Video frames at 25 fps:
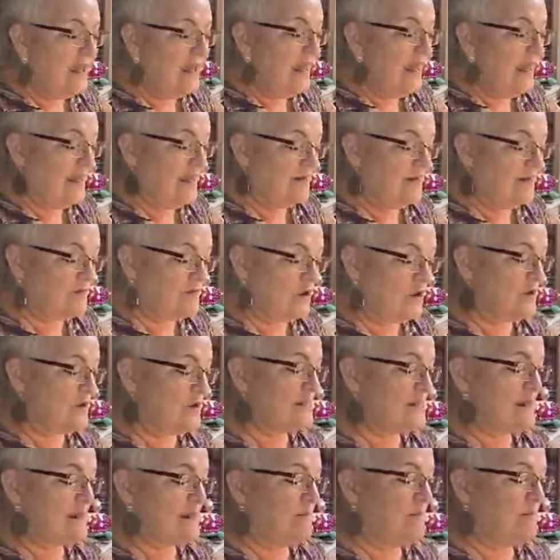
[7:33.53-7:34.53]
And of
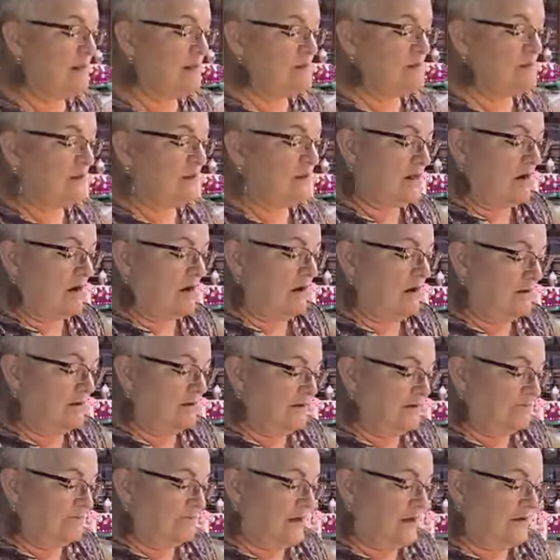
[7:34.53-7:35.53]
course somebody would call
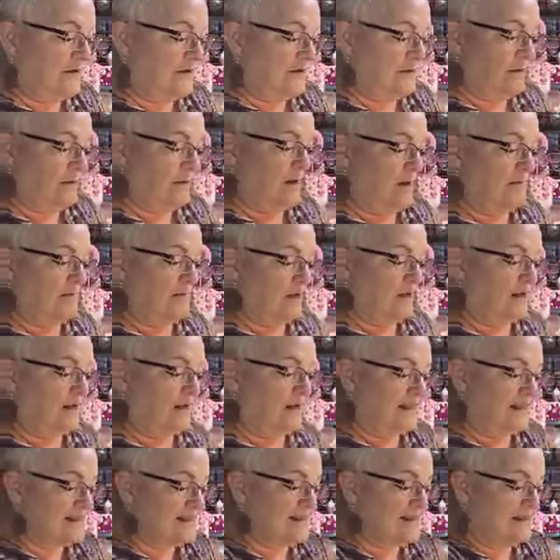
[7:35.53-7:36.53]
the fire department
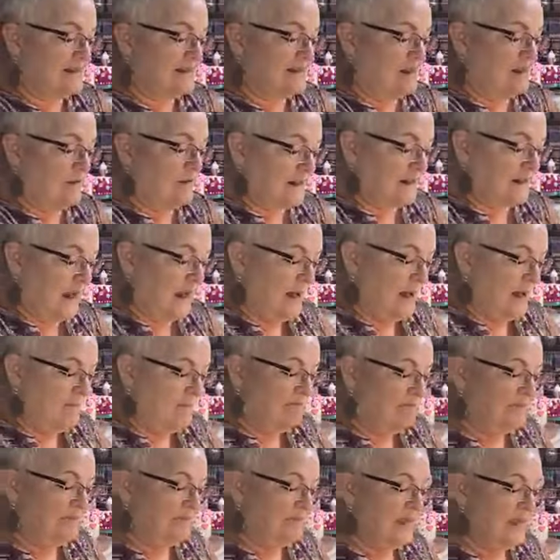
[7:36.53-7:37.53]
on us and they would
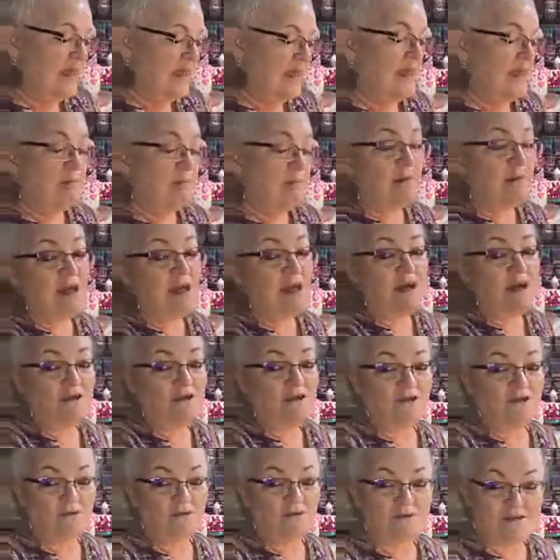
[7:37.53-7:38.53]
come. And my
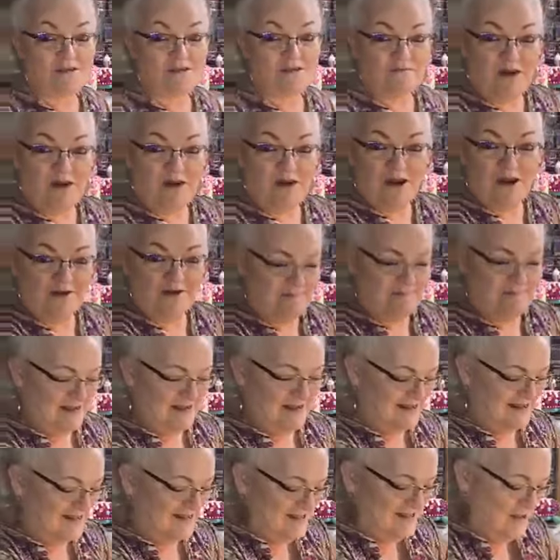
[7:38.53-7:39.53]
uncle was a
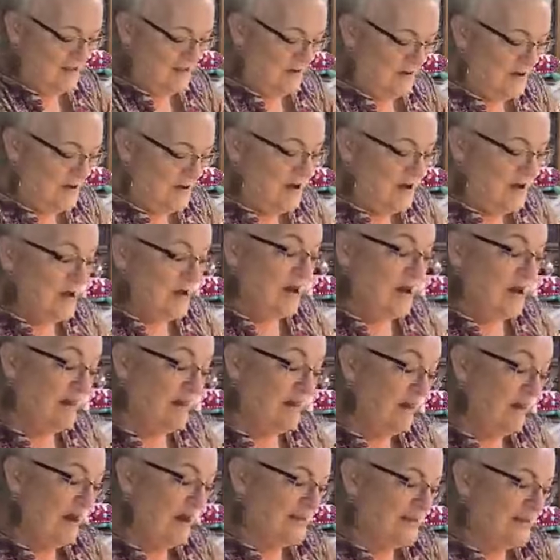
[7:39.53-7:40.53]
fireman, and so a
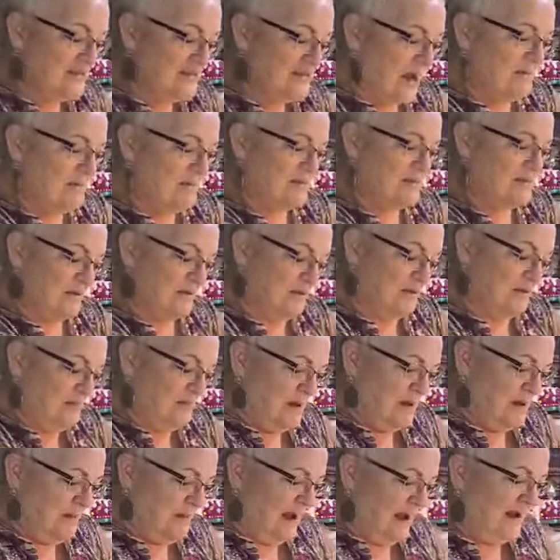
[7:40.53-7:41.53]
lot of times it would
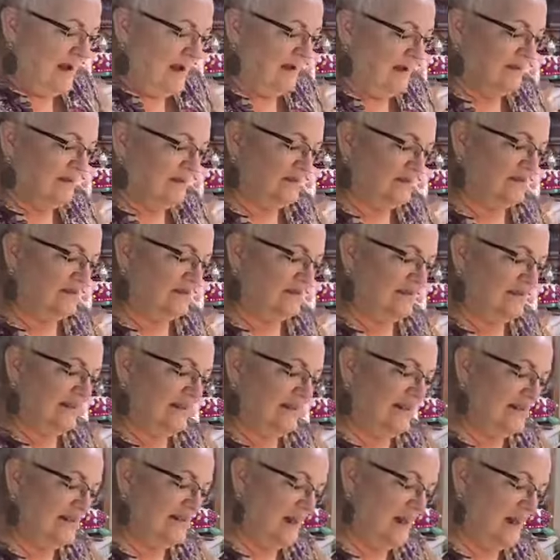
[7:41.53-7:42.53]
be my uncle, and
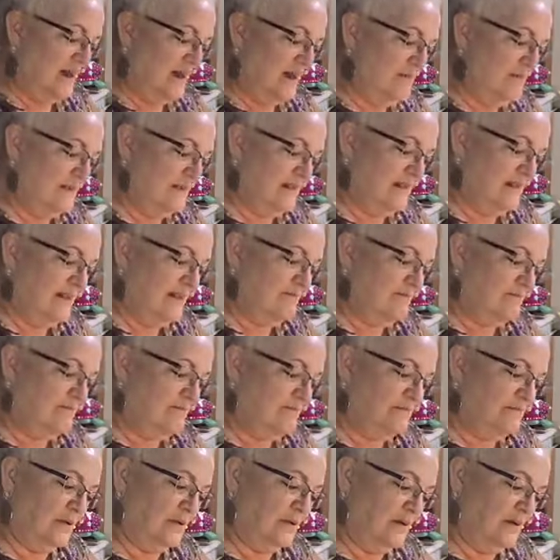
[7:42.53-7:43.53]
he'd come and they'd
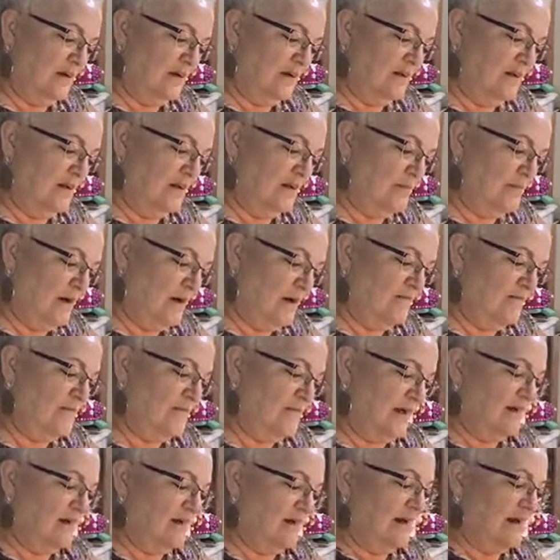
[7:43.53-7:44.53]
put our little
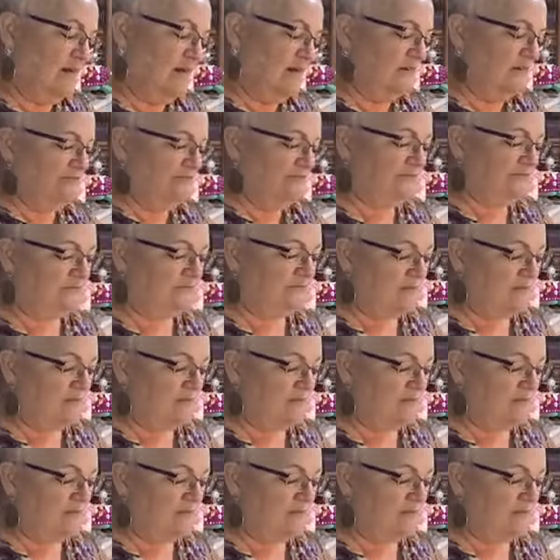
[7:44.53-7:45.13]
bonfire out.